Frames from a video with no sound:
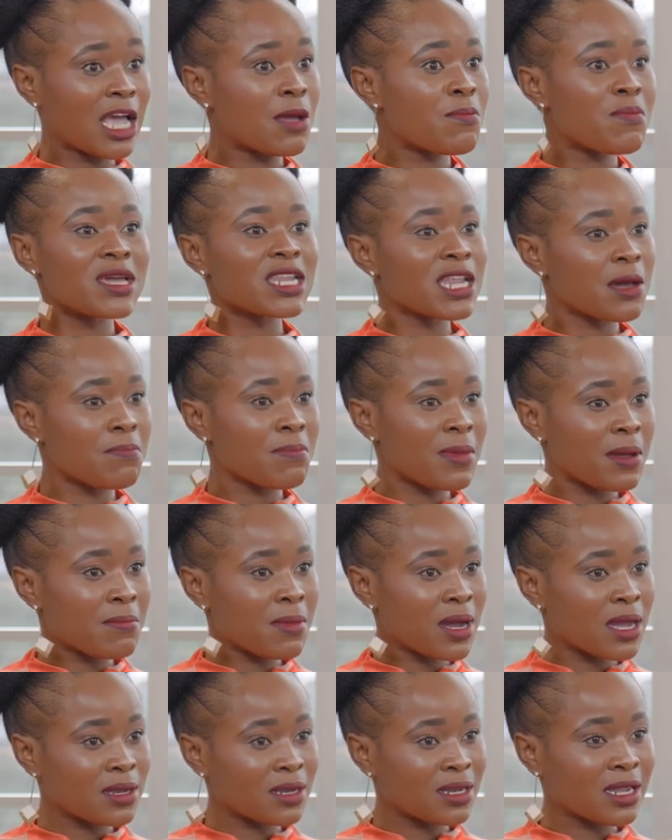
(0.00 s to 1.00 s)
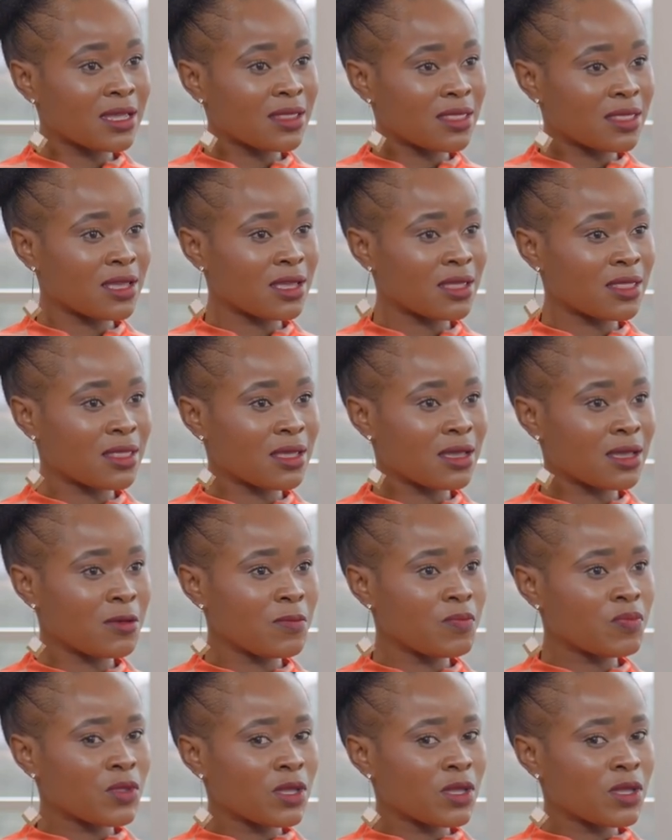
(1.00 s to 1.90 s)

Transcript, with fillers: I made up my mind right there and there.